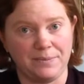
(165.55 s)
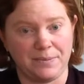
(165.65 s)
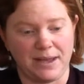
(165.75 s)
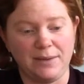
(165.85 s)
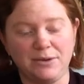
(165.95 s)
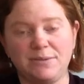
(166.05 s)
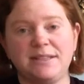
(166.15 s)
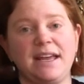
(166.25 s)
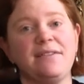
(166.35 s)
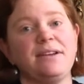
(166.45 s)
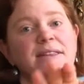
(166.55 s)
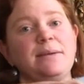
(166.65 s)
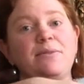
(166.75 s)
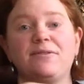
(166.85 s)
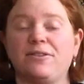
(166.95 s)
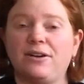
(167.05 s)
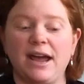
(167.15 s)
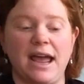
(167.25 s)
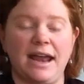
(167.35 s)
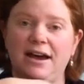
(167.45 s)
okay, which means that everything before and